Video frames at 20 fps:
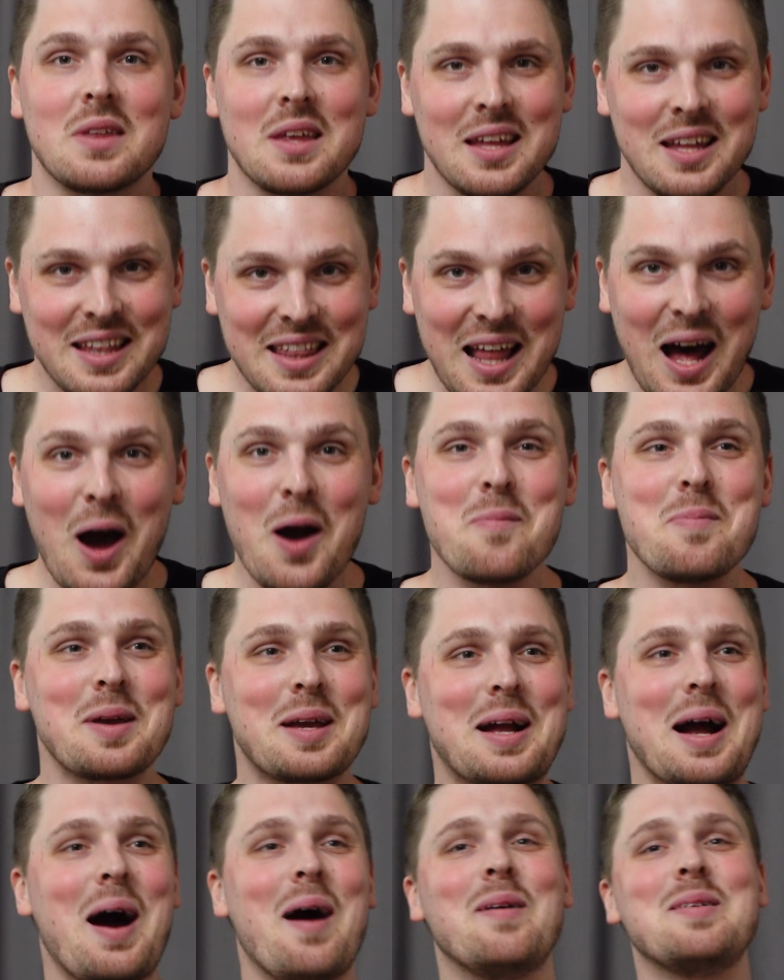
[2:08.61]
now it
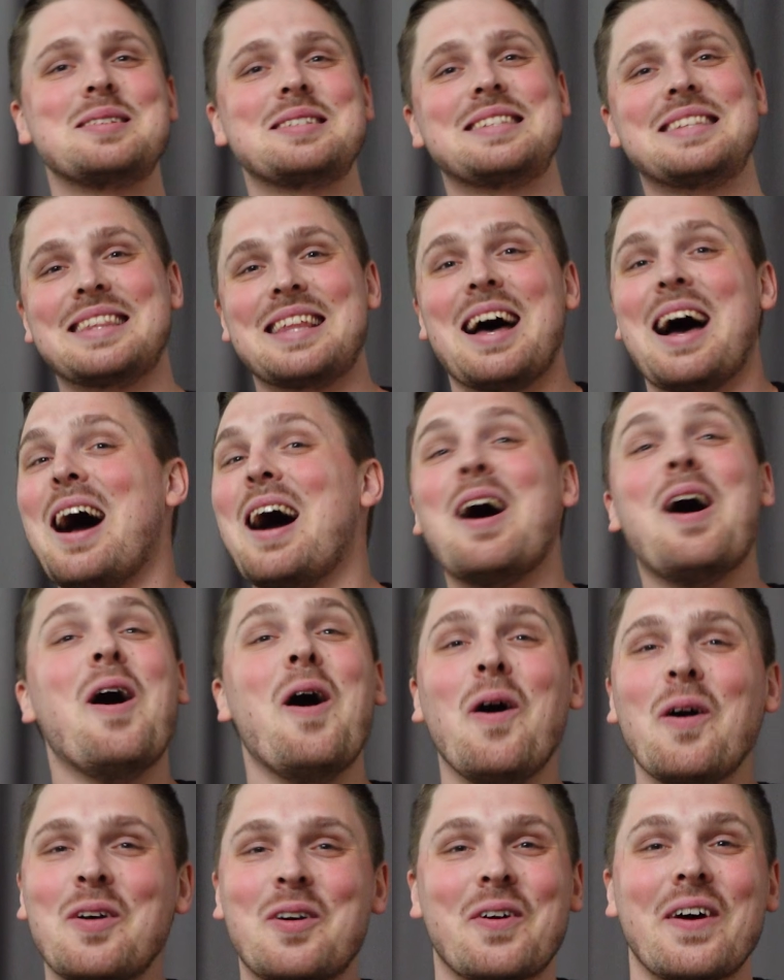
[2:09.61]
becomes a
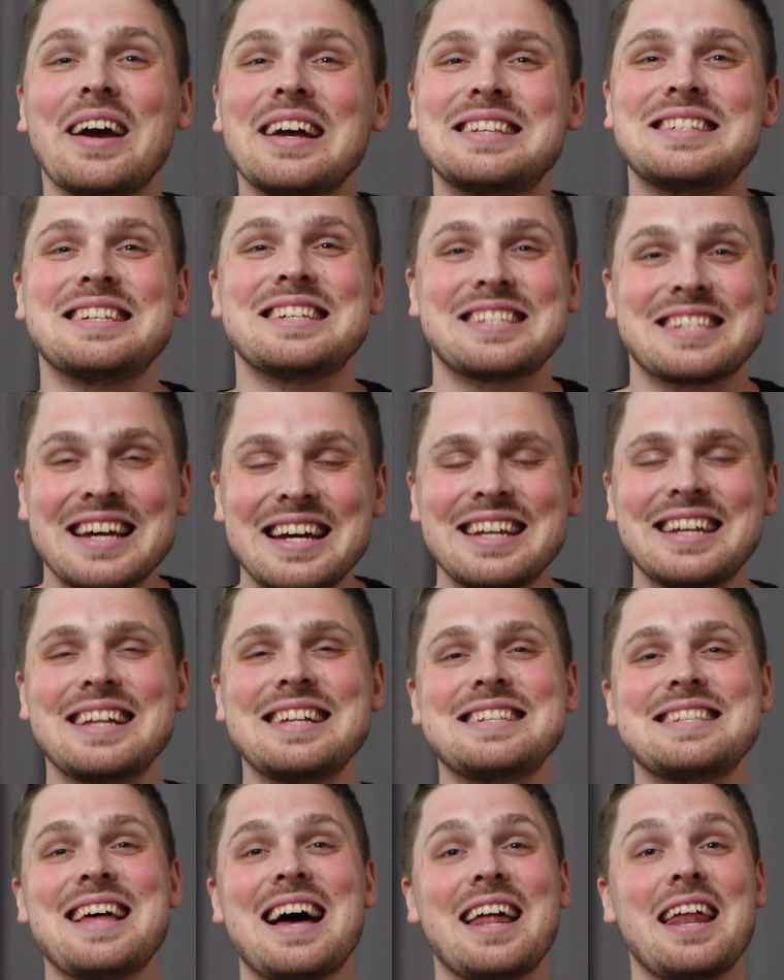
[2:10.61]
whole crazy
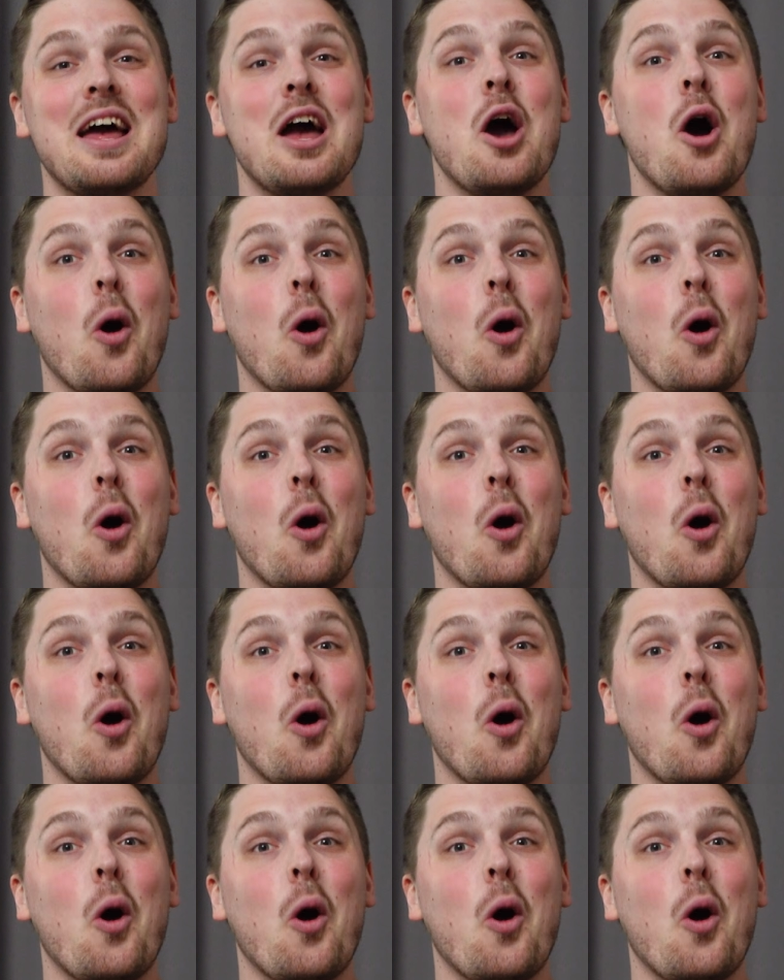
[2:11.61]
sentence that